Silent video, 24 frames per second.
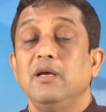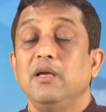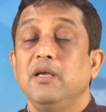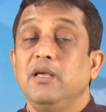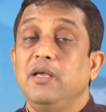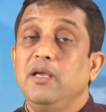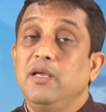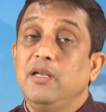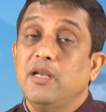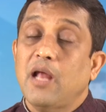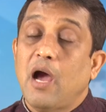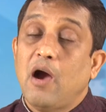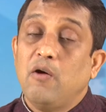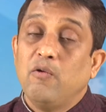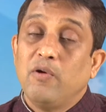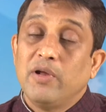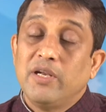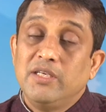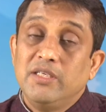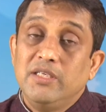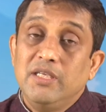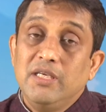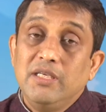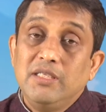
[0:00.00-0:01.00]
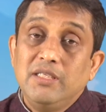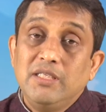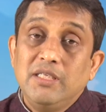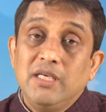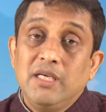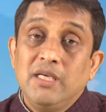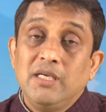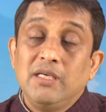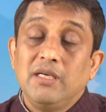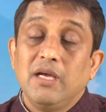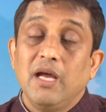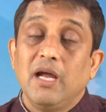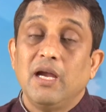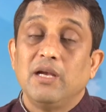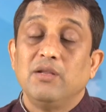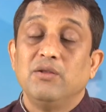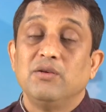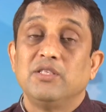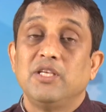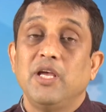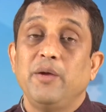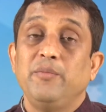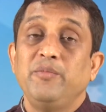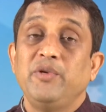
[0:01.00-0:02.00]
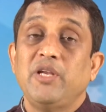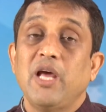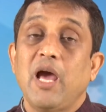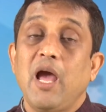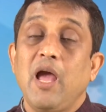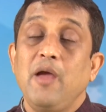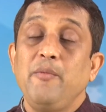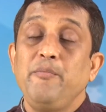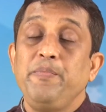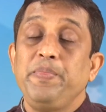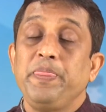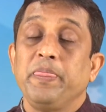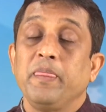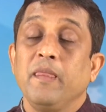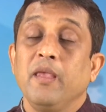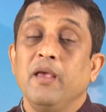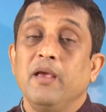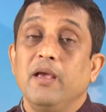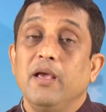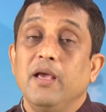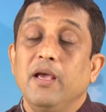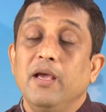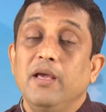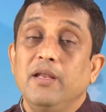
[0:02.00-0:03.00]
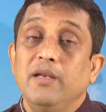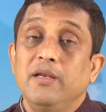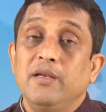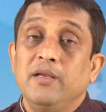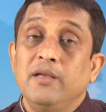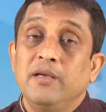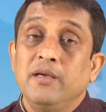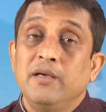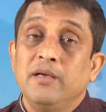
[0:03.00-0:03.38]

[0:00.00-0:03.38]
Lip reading: in our teaching, at the same time in